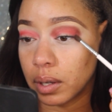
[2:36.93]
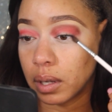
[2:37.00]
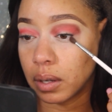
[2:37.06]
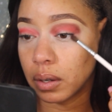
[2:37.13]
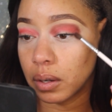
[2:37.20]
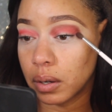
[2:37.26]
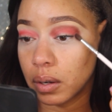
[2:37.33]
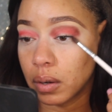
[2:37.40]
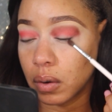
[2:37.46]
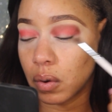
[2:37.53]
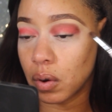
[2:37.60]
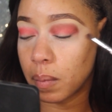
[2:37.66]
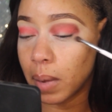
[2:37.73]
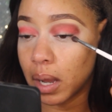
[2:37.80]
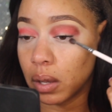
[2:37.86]
here
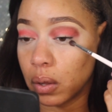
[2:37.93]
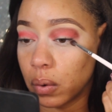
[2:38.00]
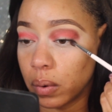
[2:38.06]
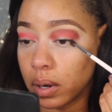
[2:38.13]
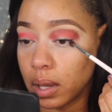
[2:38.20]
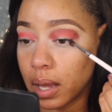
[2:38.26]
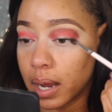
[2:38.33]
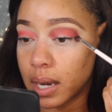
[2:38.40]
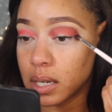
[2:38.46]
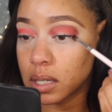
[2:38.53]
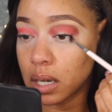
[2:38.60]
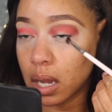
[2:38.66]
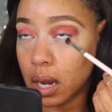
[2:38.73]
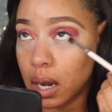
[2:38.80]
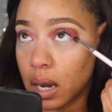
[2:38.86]
on my lower
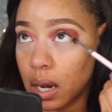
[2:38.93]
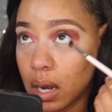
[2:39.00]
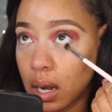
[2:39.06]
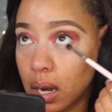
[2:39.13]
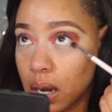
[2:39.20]
lash line.